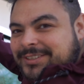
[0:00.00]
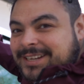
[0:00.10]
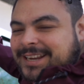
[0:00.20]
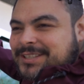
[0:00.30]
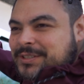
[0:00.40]
so I
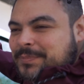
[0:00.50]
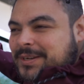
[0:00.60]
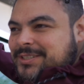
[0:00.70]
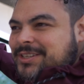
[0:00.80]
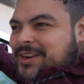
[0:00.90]
didn't get too
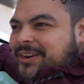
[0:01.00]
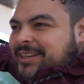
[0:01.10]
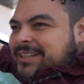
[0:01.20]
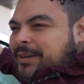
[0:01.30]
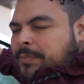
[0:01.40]
much snow
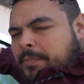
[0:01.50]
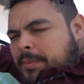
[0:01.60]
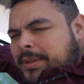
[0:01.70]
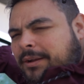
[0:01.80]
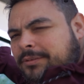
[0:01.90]
on here, but
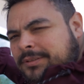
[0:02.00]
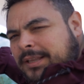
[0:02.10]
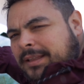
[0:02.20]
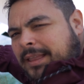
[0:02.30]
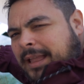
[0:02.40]
maybe I'll
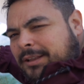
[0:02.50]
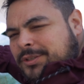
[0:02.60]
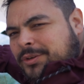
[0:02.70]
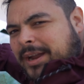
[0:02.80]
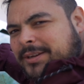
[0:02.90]

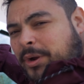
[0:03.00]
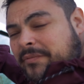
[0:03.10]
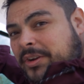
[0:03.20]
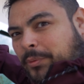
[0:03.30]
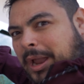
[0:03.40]
try
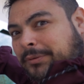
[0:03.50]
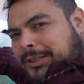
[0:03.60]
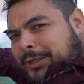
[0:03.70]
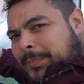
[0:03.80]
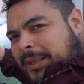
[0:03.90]
driving around a
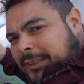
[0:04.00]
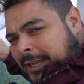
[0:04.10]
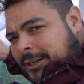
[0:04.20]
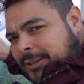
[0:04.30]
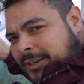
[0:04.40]
little bit
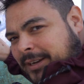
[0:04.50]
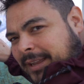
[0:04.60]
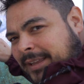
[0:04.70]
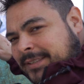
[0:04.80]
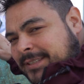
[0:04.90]
later
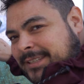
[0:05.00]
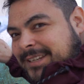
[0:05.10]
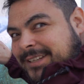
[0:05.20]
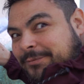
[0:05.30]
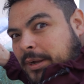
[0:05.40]
and
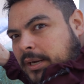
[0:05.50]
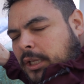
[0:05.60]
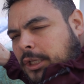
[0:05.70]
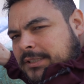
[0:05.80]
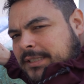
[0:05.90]
seeing what it
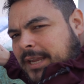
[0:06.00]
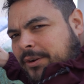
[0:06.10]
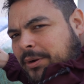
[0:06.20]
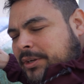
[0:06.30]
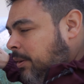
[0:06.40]
looks
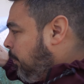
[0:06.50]
like around here.